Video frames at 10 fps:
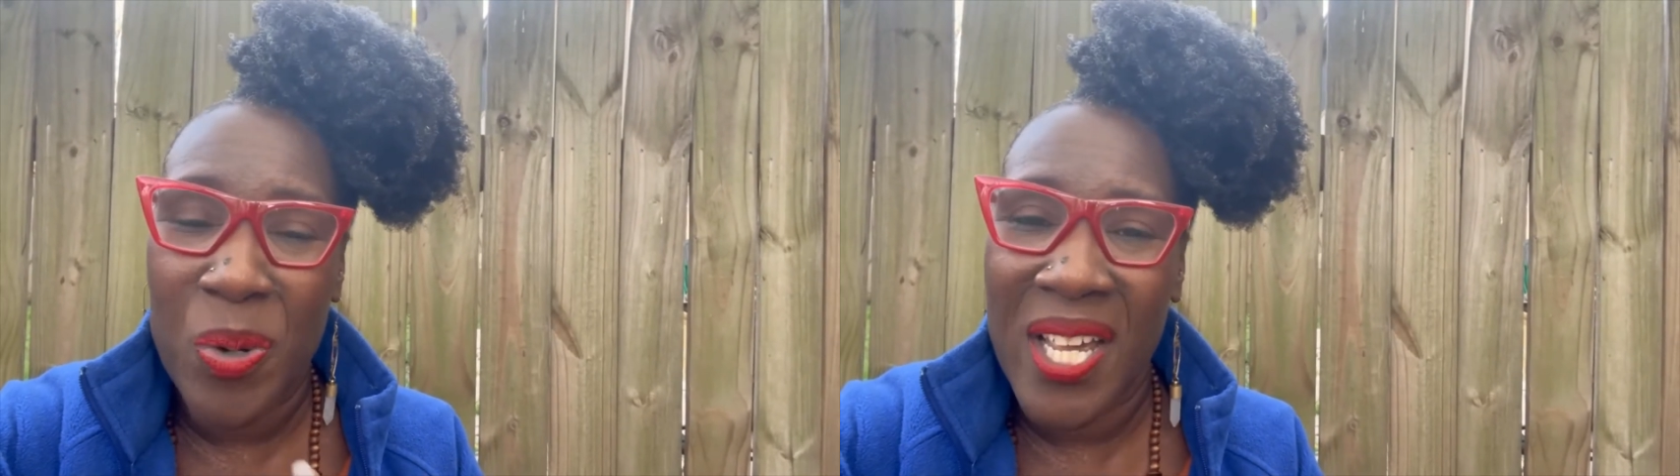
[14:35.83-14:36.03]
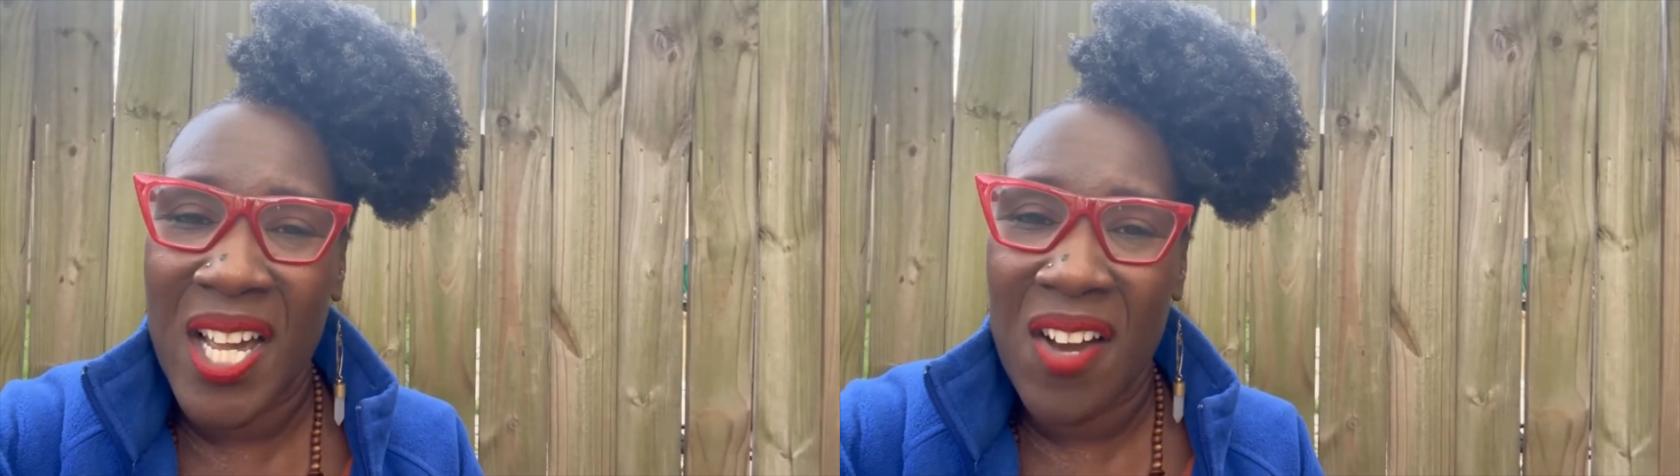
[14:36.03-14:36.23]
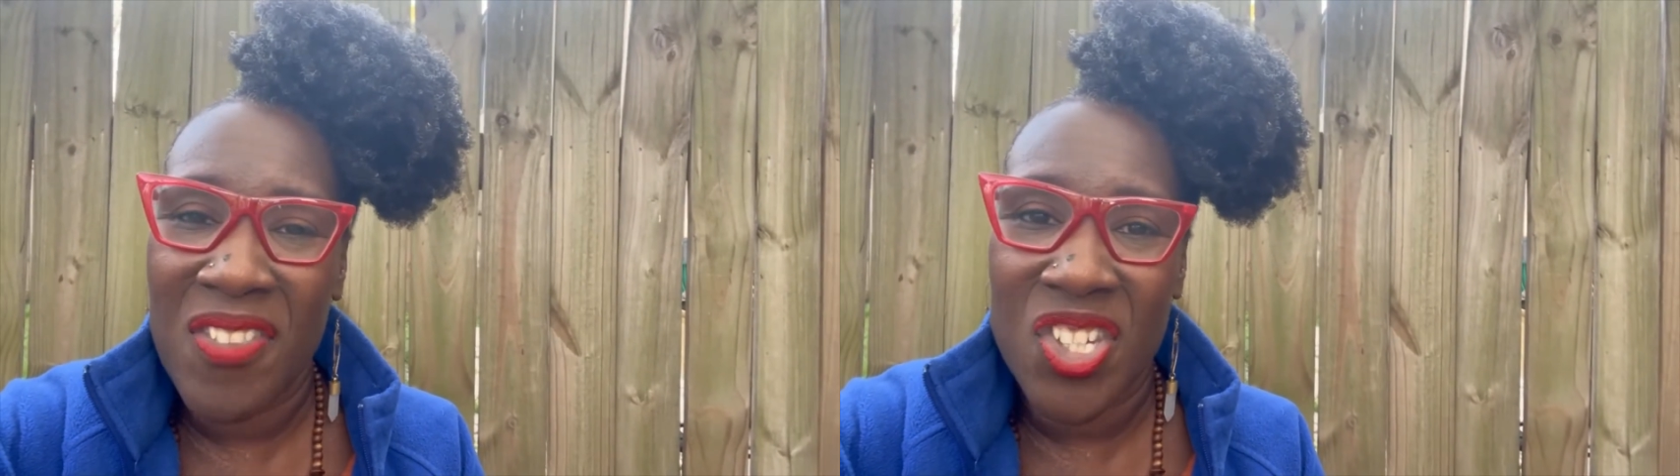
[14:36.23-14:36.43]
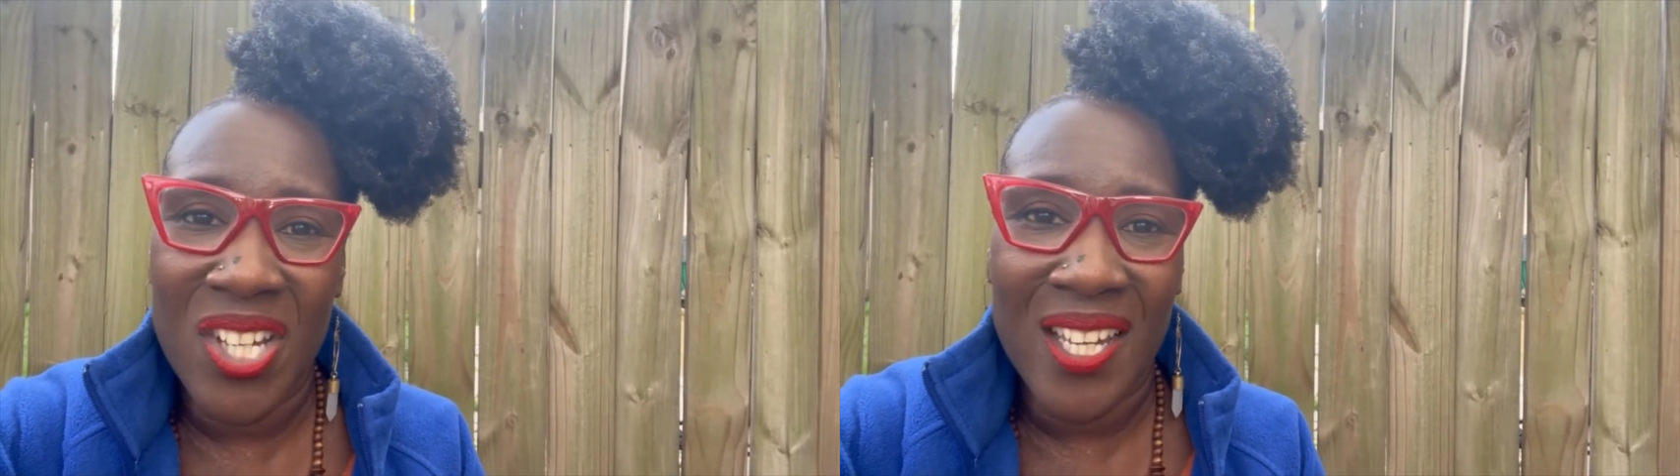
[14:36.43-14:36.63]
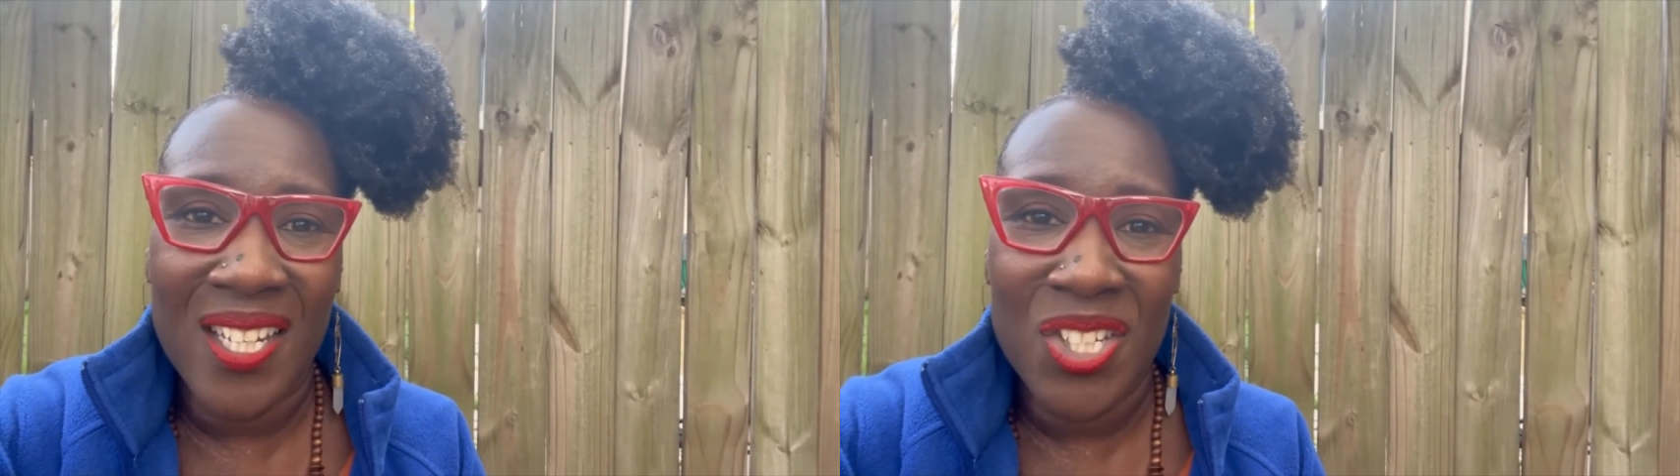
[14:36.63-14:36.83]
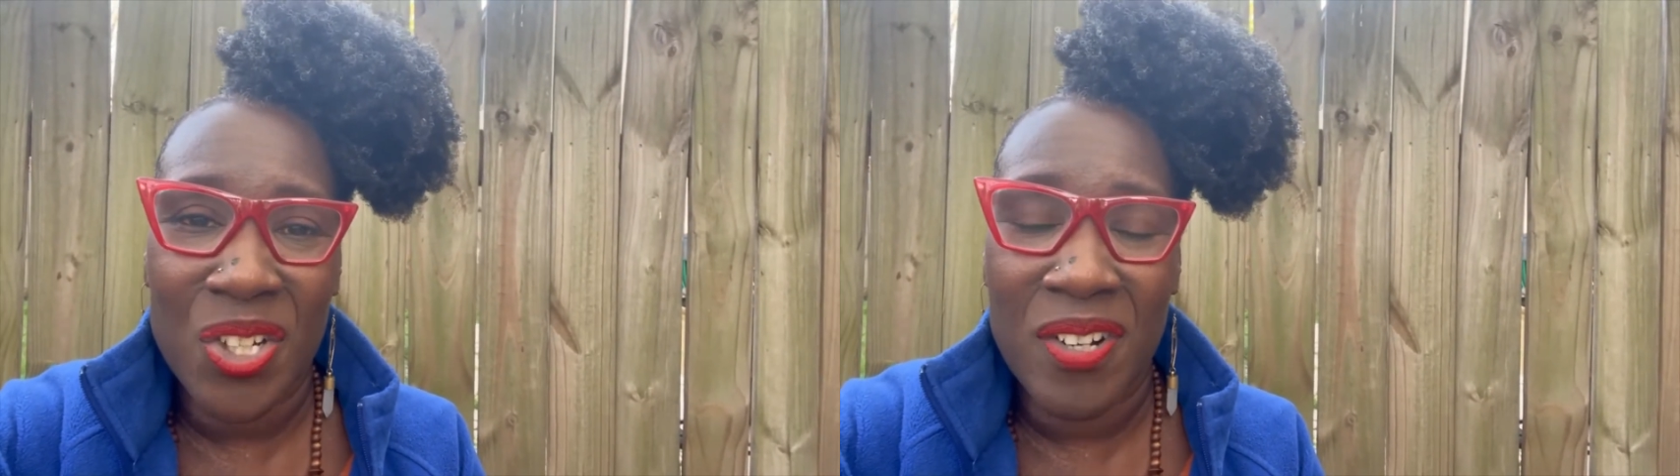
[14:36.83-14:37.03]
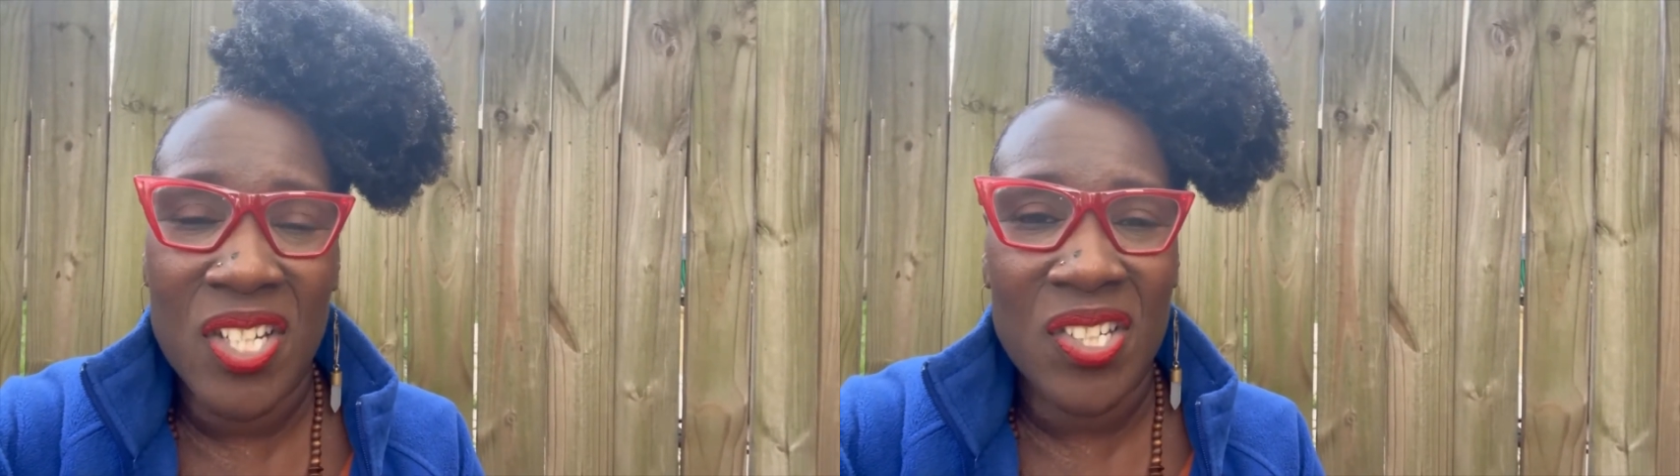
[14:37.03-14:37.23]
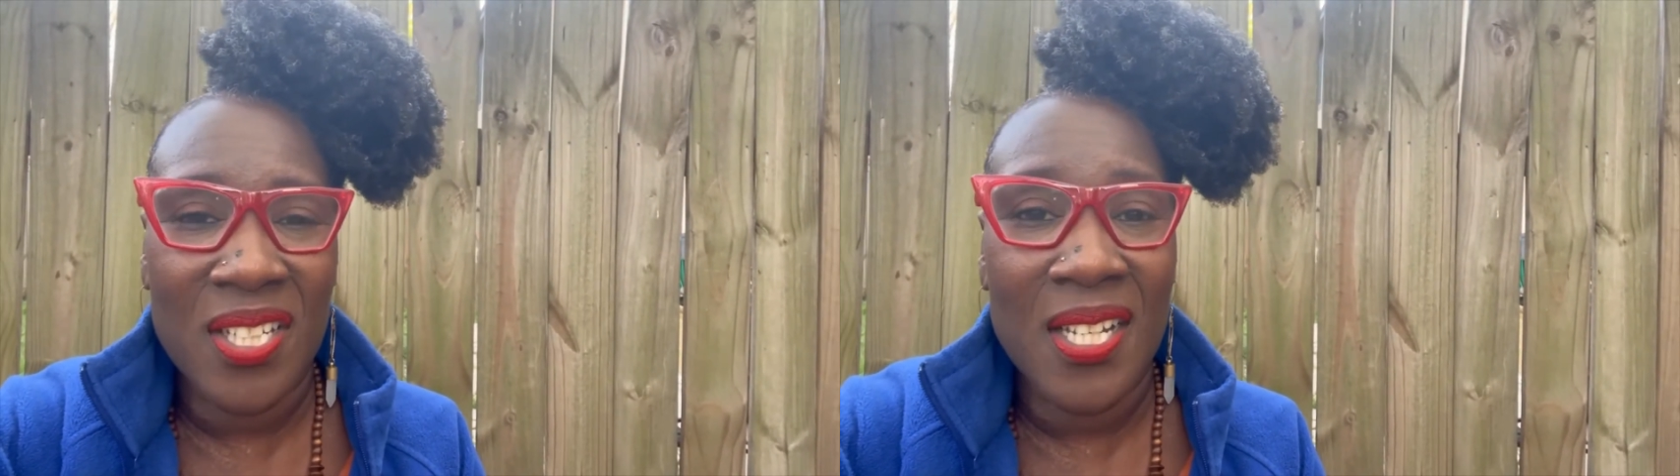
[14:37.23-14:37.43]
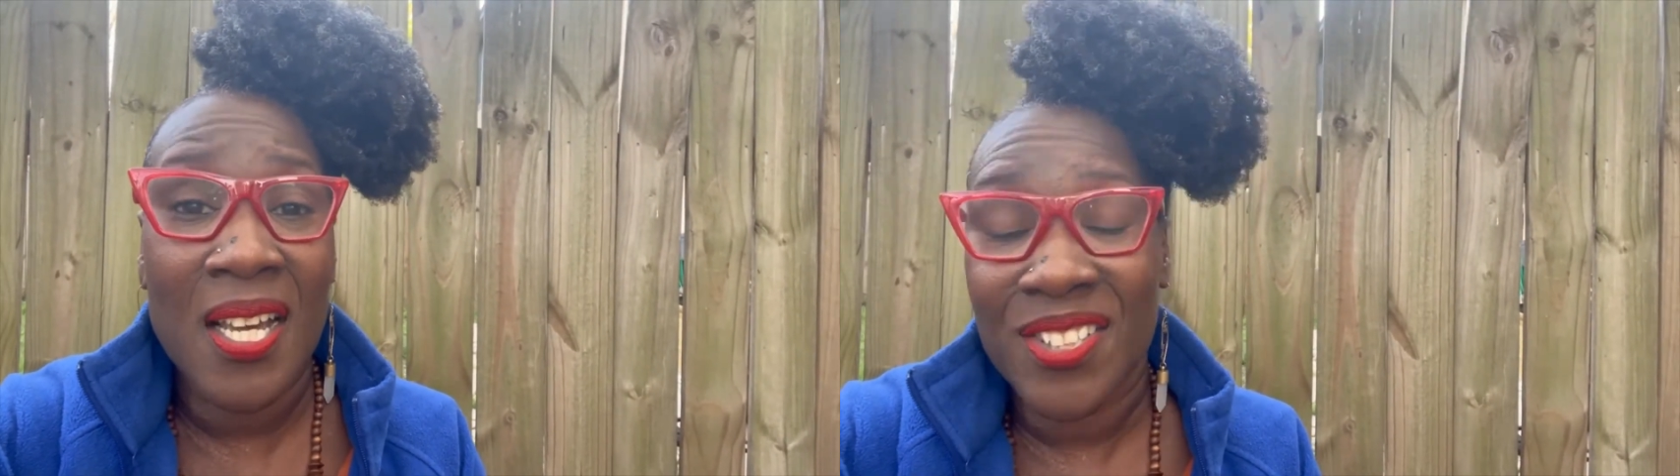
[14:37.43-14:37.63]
of the chicken integration.